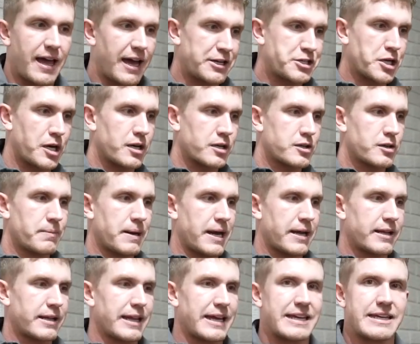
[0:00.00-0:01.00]
I talk
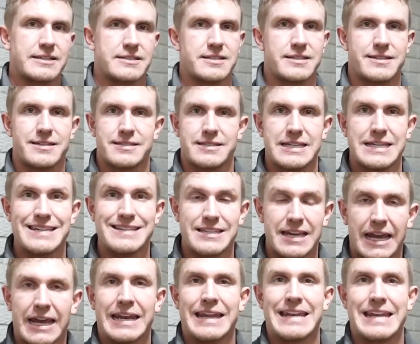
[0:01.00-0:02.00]
about it like it's a disease,
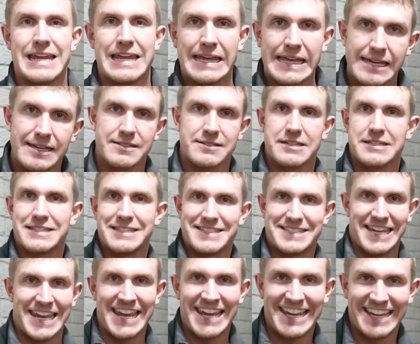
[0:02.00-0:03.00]
and it is a
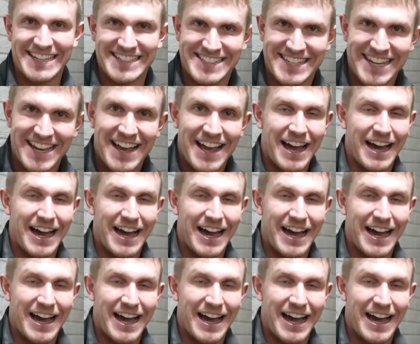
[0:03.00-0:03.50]
disease.